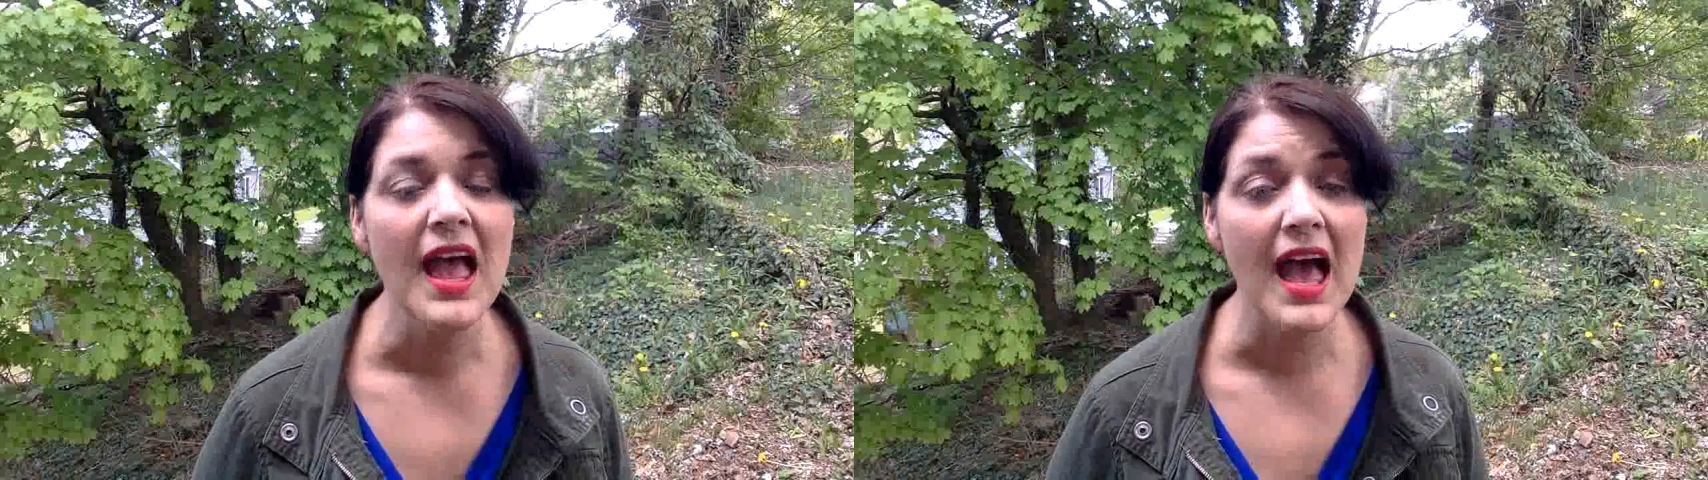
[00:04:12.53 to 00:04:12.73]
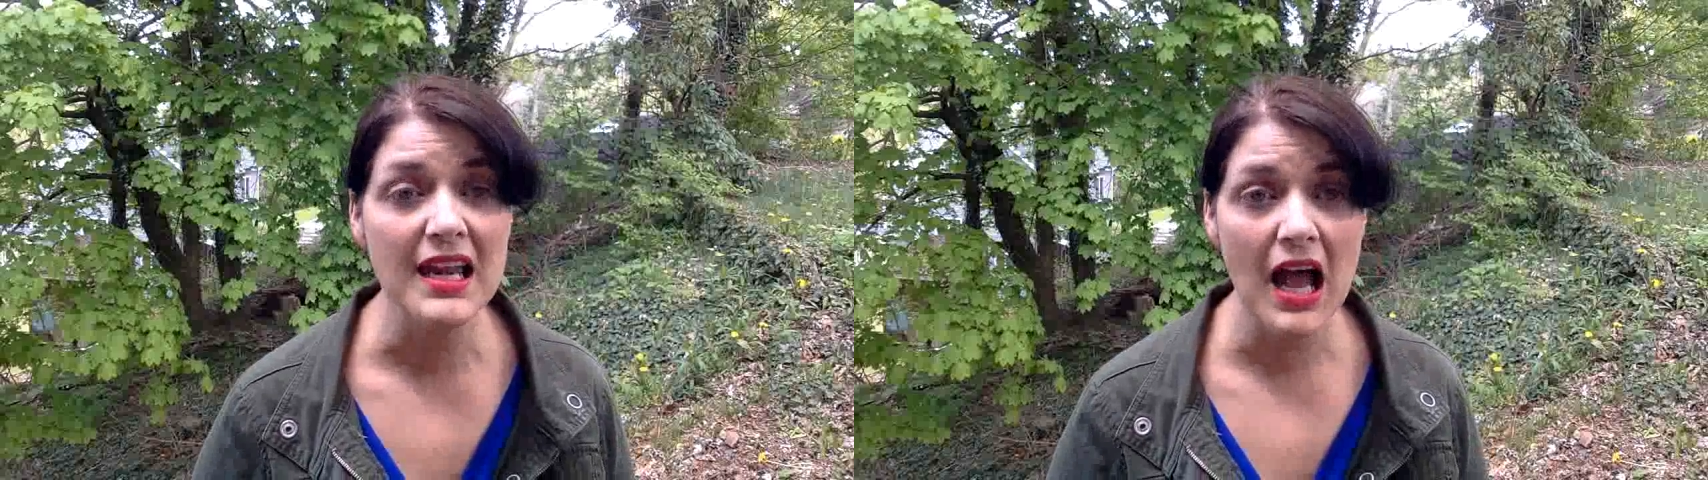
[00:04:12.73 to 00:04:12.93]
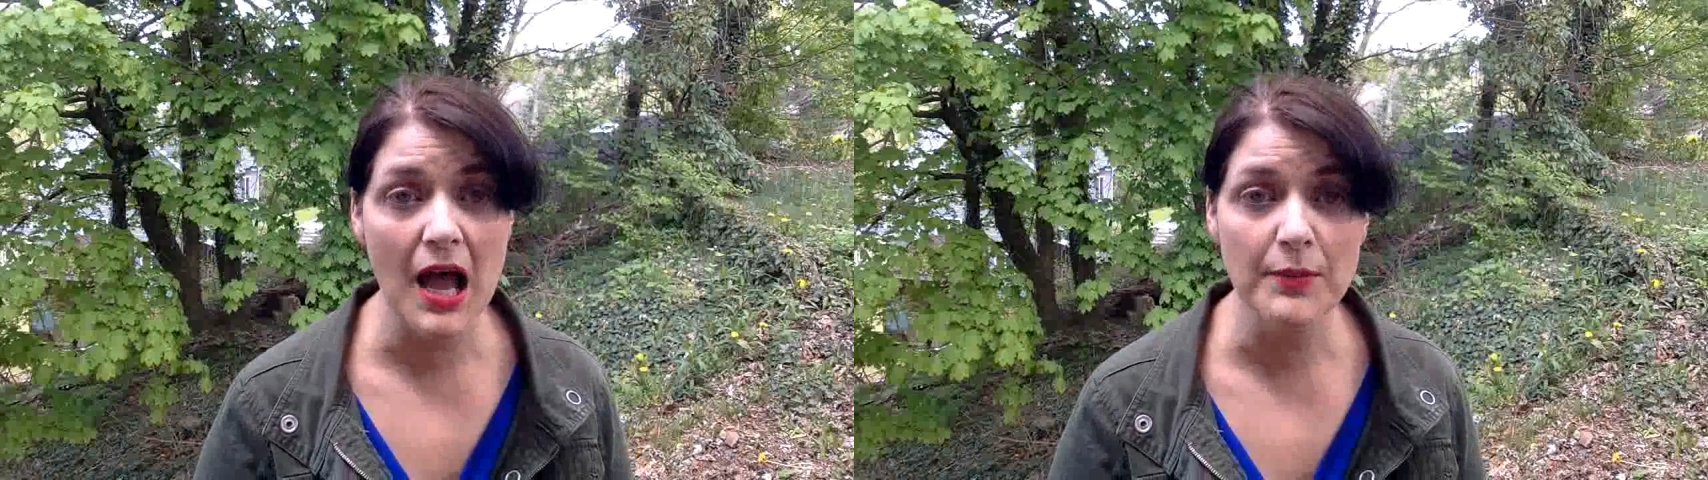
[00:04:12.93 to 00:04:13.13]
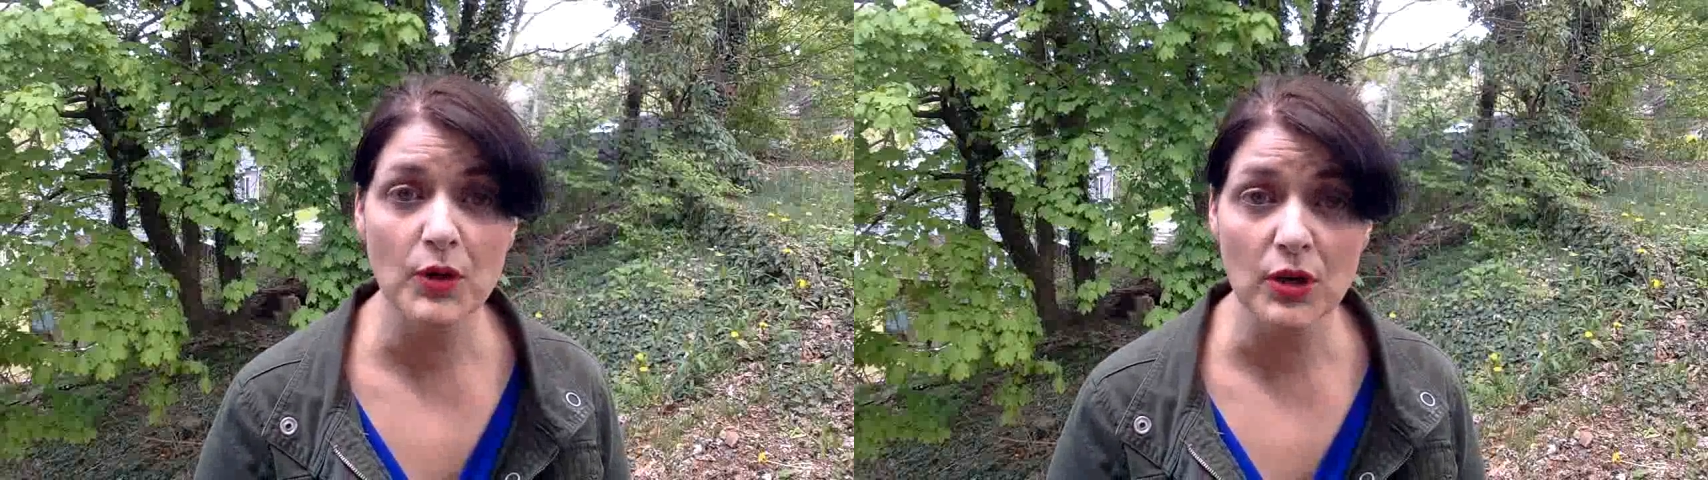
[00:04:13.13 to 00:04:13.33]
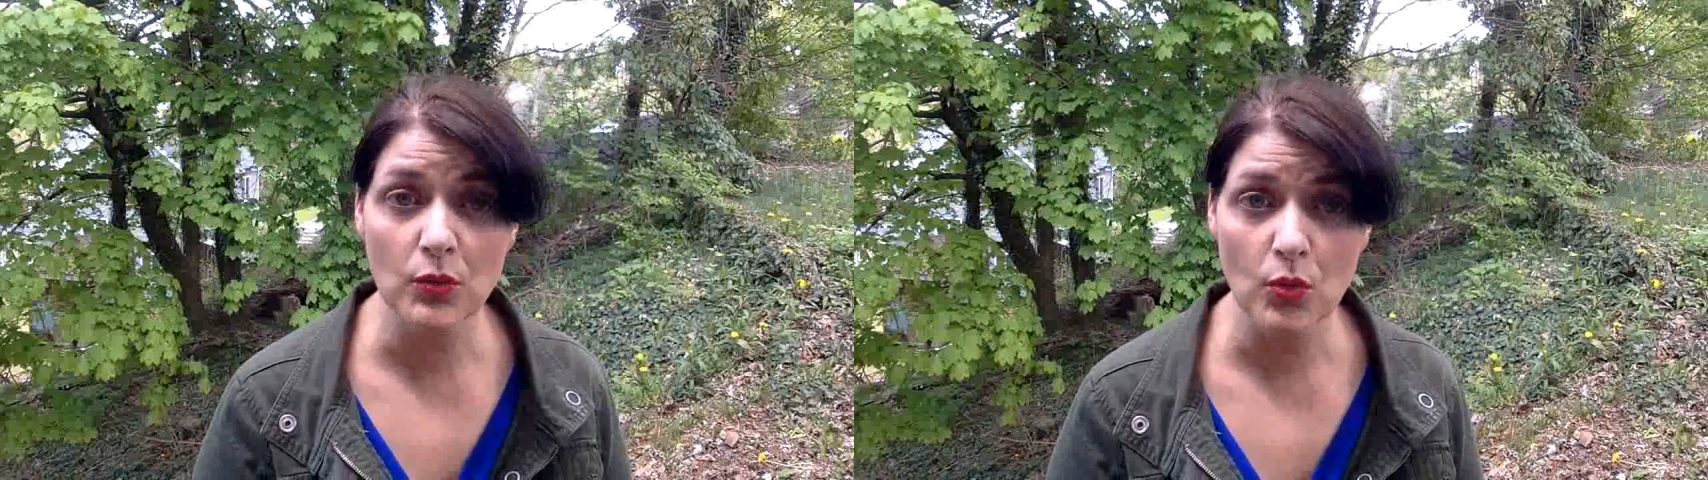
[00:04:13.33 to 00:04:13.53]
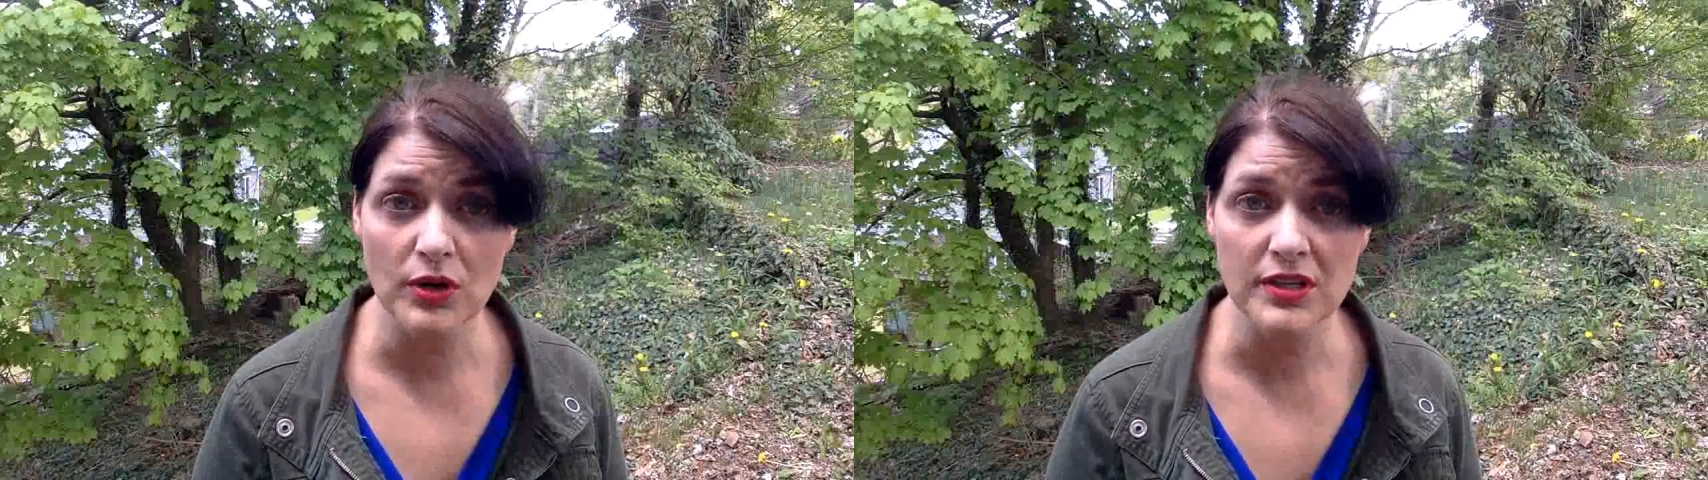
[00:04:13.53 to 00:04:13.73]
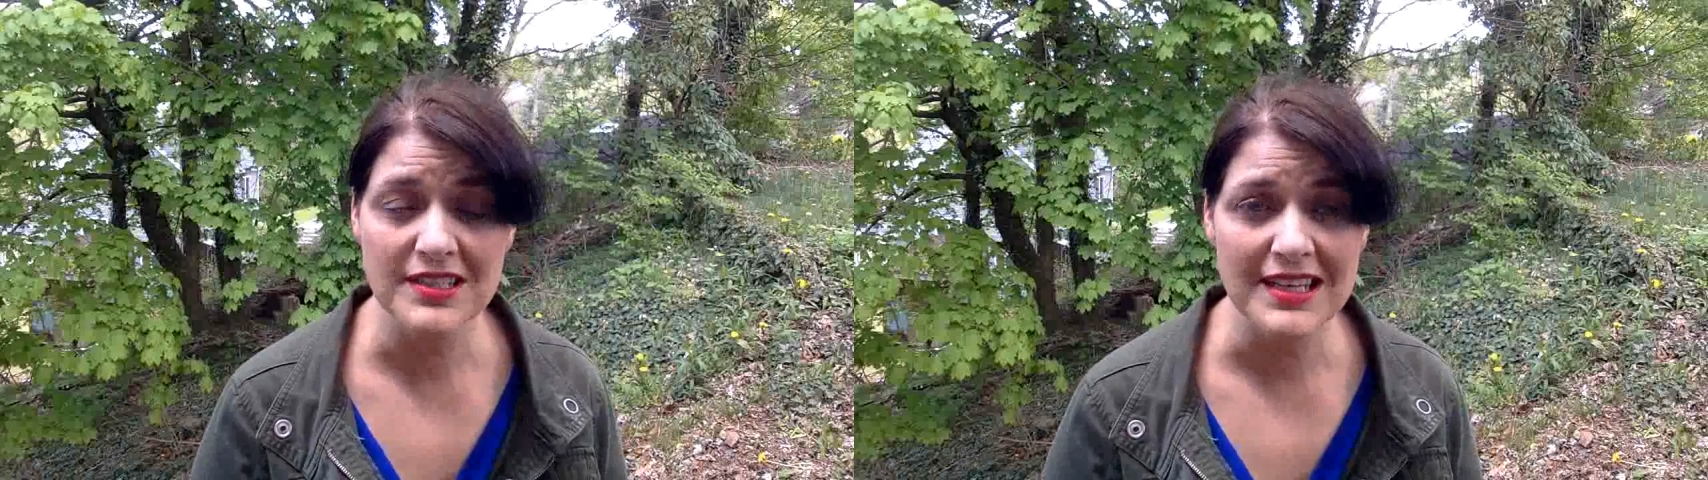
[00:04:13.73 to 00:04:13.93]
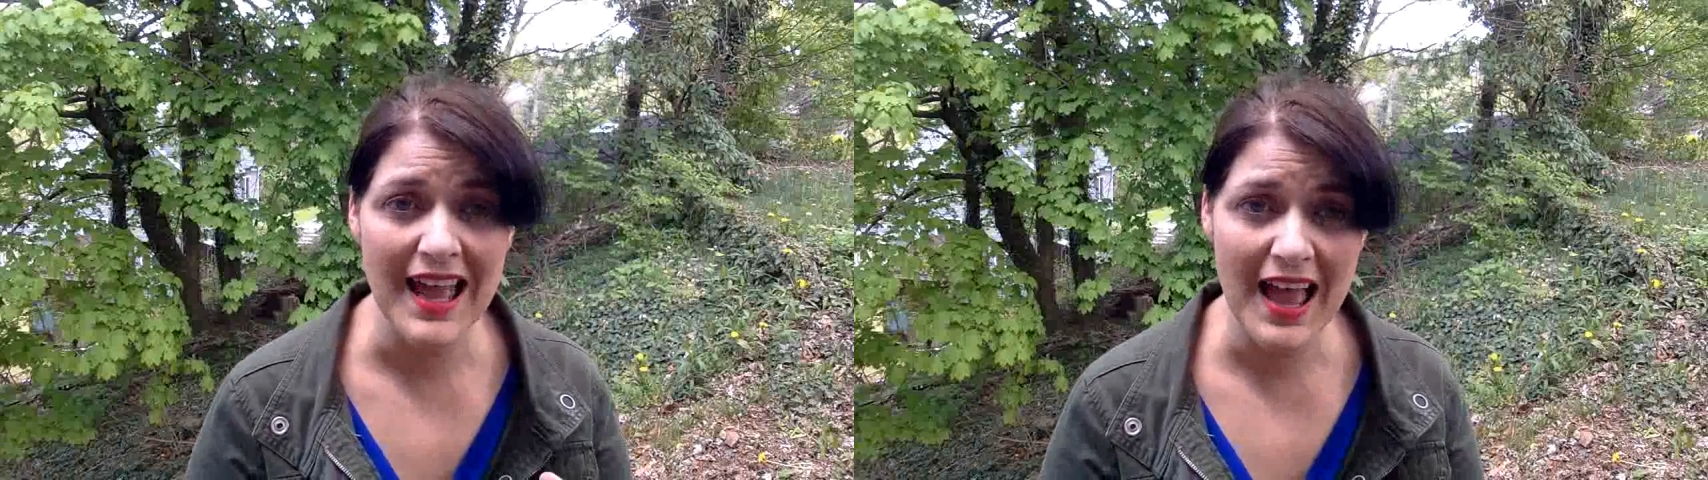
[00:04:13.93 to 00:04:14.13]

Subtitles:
and I'm going to warranty